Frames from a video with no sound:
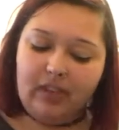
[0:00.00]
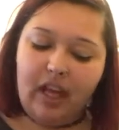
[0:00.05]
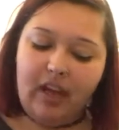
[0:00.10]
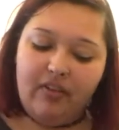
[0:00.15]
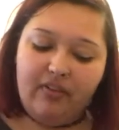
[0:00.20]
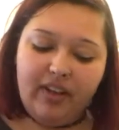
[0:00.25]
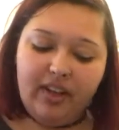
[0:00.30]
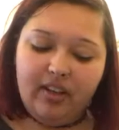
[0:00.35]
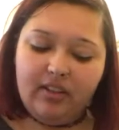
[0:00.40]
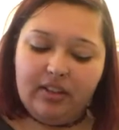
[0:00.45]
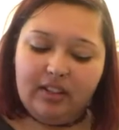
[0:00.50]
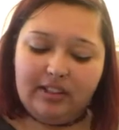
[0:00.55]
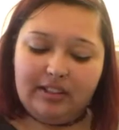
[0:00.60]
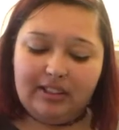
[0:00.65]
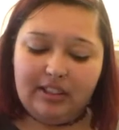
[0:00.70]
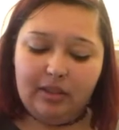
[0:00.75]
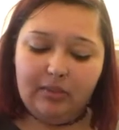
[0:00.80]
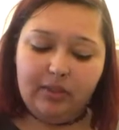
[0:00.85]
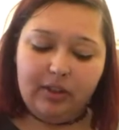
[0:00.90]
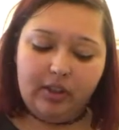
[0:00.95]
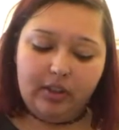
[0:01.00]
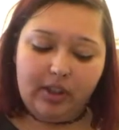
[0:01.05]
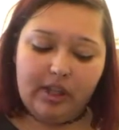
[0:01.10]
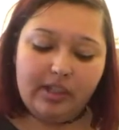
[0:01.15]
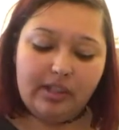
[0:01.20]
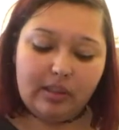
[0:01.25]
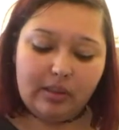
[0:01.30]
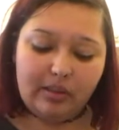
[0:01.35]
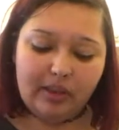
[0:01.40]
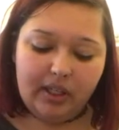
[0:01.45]
found a similar
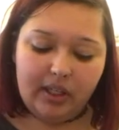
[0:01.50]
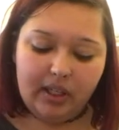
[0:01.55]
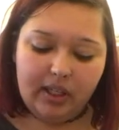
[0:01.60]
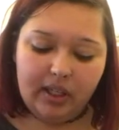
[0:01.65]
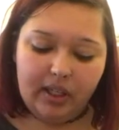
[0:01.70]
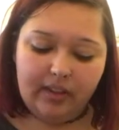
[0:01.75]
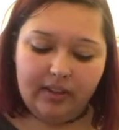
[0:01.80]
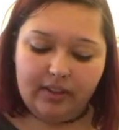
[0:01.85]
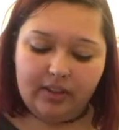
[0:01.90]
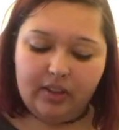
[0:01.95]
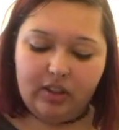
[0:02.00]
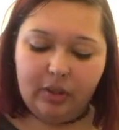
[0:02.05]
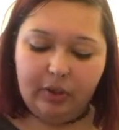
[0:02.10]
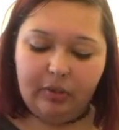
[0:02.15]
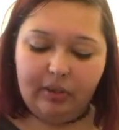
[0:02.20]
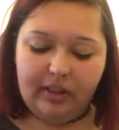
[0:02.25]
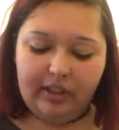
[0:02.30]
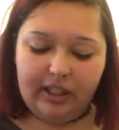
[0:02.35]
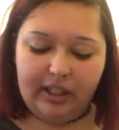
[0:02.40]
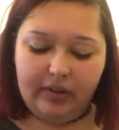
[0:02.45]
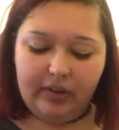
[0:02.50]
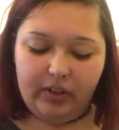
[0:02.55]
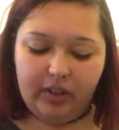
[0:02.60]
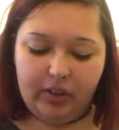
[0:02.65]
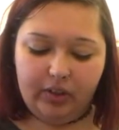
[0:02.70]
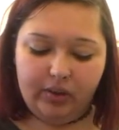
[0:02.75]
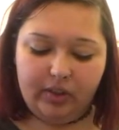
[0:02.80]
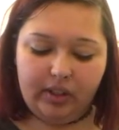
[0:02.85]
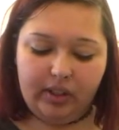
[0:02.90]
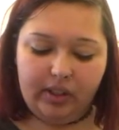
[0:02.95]
recipe, and the soup that they were
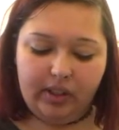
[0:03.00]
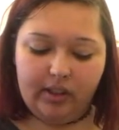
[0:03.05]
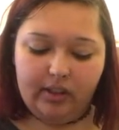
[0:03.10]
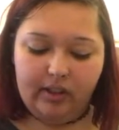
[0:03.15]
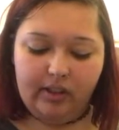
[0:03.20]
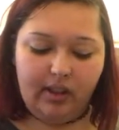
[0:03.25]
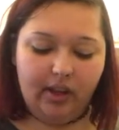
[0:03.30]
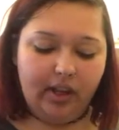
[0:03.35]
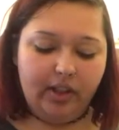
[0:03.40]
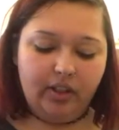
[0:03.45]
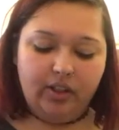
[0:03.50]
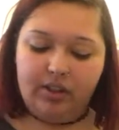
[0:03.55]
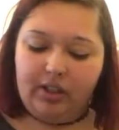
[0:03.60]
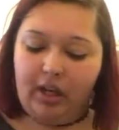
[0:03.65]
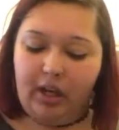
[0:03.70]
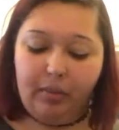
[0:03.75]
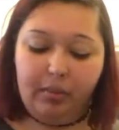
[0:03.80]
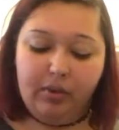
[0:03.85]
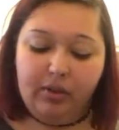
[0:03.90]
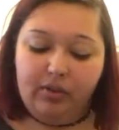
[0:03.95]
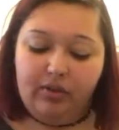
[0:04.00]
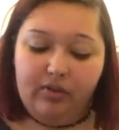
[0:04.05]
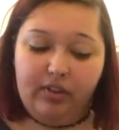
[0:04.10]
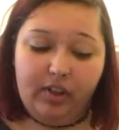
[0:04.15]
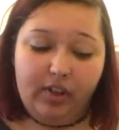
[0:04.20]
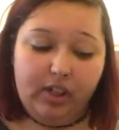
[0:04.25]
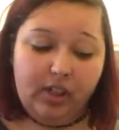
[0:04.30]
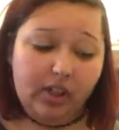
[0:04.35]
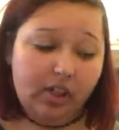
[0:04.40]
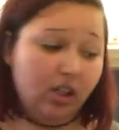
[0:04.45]
using, I
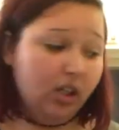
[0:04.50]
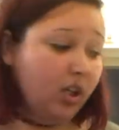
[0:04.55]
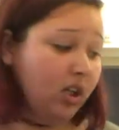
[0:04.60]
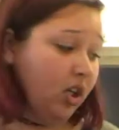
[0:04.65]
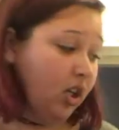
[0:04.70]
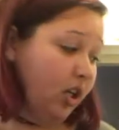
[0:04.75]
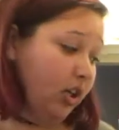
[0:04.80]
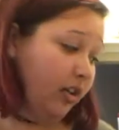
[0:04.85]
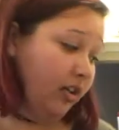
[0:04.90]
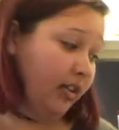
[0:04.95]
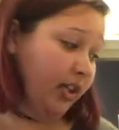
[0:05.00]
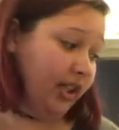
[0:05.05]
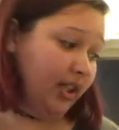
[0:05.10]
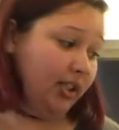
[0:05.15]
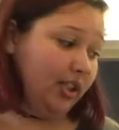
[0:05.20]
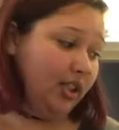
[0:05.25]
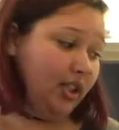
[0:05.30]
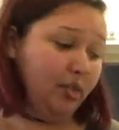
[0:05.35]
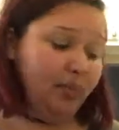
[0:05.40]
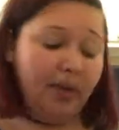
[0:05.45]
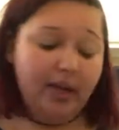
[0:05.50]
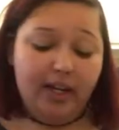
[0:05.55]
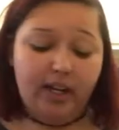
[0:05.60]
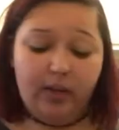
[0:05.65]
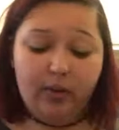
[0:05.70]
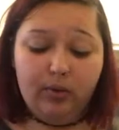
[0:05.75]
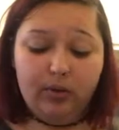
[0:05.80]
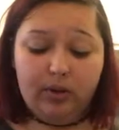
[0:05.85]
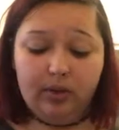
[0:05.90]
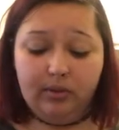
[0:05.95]
prefer this
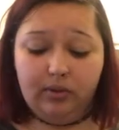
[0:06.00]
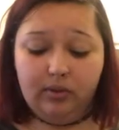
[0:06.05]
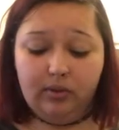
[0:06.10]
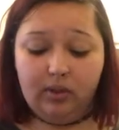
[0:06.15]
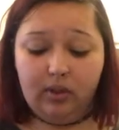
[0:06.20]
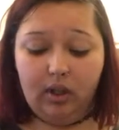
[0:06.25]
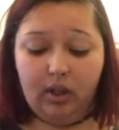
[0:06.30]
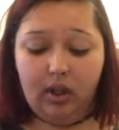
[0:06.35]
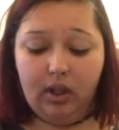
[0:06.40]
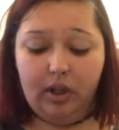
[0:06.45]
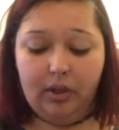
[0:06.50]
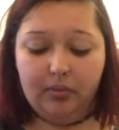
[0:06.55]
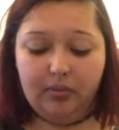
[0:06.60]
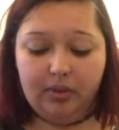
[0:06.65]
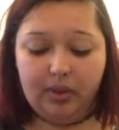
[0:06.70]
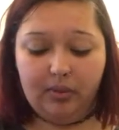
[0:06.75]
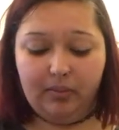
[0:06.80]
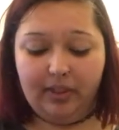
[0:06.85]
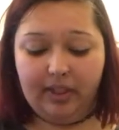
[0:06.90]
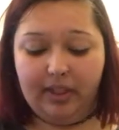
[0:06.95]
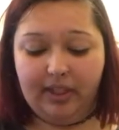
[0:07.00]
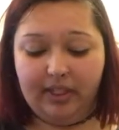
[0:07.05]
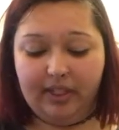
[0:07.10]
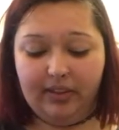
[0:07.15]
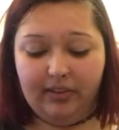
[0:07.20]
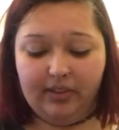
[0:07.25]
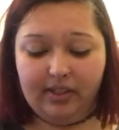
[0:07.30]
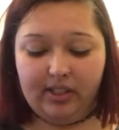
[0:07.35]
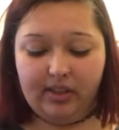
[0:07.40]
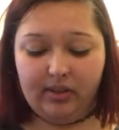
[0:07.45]
tomato one. To me, it
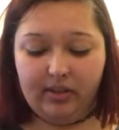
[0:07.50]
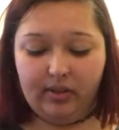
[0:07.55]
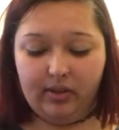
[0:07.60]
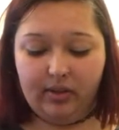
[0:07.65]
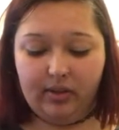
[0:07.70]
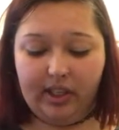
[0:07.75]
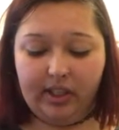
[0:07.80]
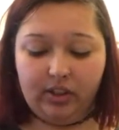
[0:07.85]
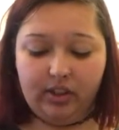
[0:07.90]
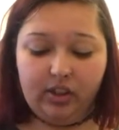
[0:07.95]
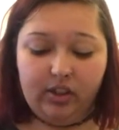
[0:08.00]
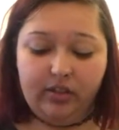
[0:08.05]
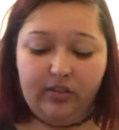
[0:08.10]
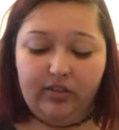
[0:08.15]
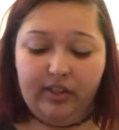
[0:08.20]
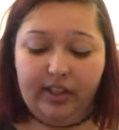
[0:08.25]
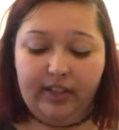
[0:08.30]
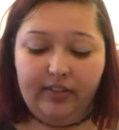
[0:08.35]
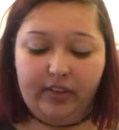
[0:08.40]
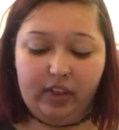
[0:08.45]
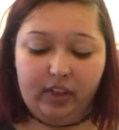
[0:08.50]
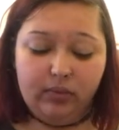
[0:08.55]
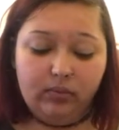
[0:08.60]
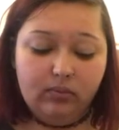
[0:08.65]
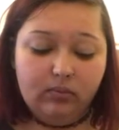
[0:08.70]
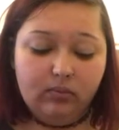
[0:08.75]
gives it a little extra flavor